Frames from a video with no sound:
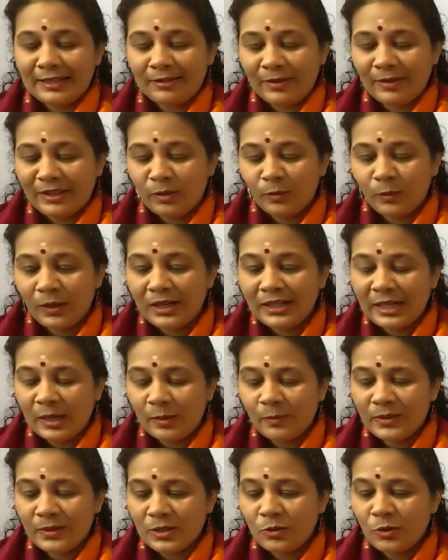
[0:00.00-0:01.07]
when the World
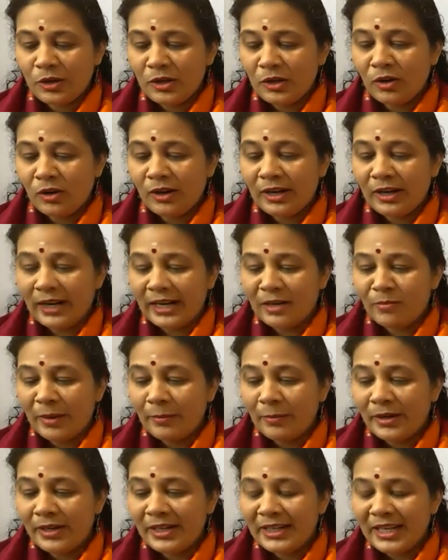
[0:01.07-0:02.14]
Cup was going on. I
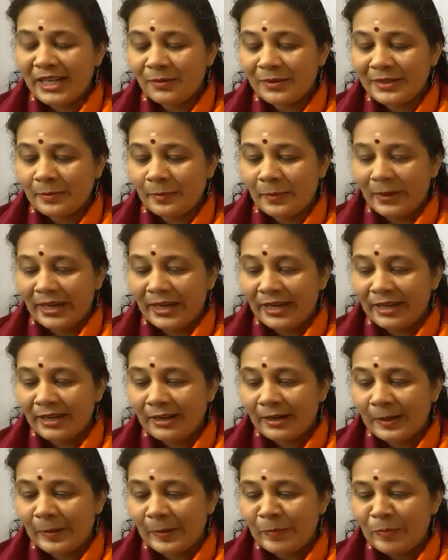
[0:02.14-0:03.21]
remember India was playing
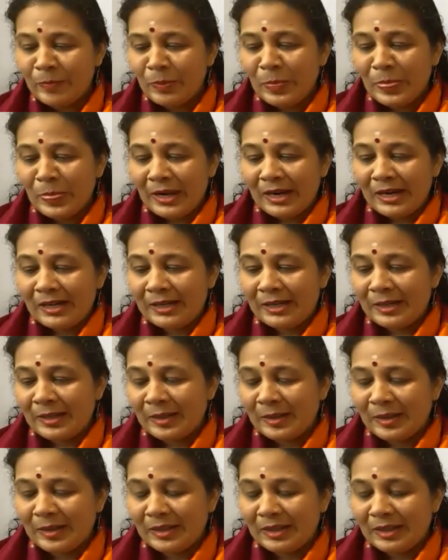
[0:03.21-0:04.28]

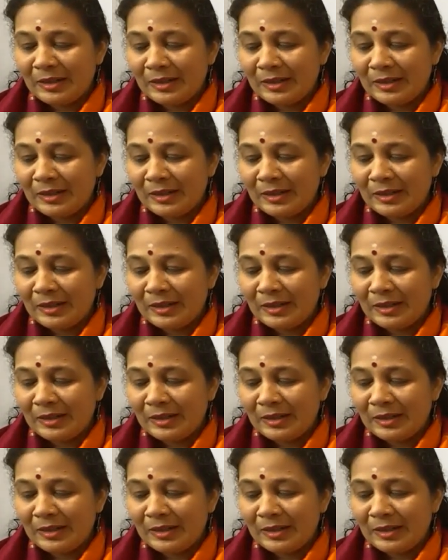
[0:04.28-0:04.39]
a